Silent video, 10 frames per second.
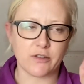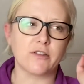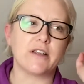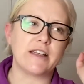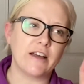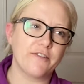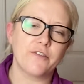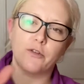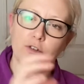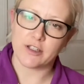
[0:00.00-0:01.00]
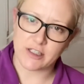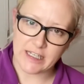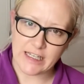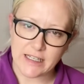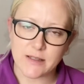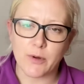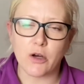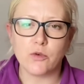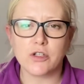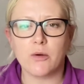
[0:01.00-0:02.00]
so enough for us to eat, but
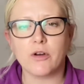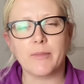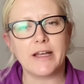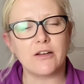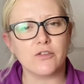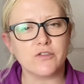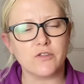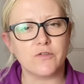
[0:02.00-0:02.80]
also I want to make lots of